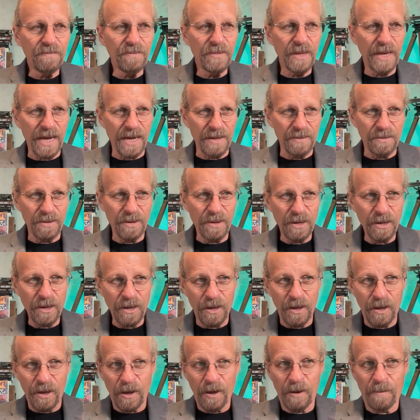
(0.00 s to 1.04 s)
And
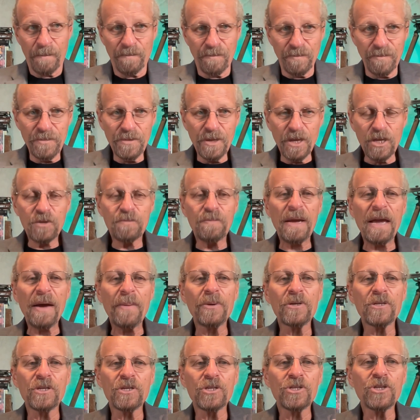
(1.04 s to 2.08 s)
this man
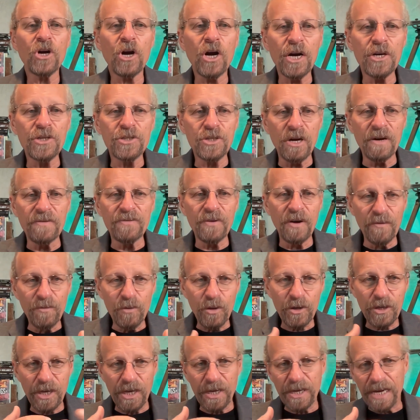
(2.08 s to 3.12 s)
was in charge of
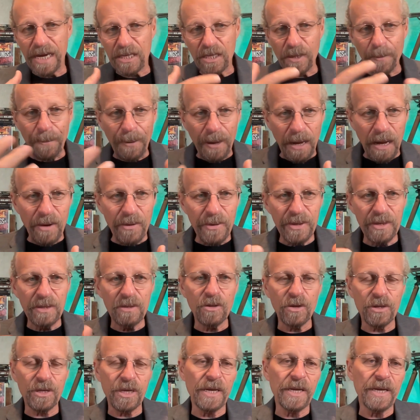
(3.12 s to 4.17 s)
looking at the pollen,
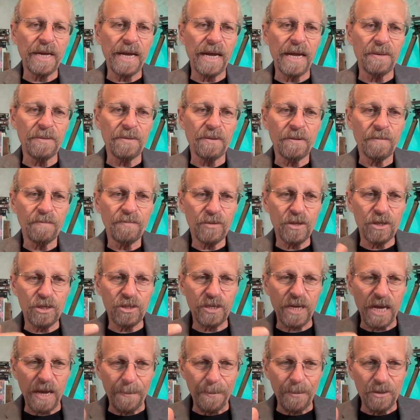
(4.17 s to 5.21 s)
looking at the
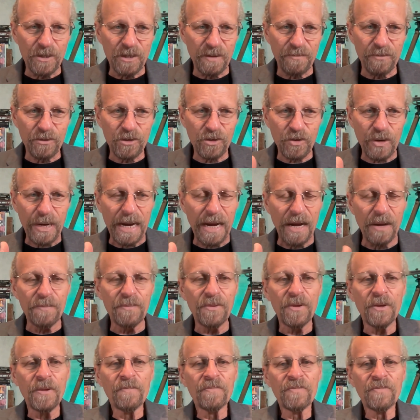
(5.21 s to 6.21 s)
samples of the shroud.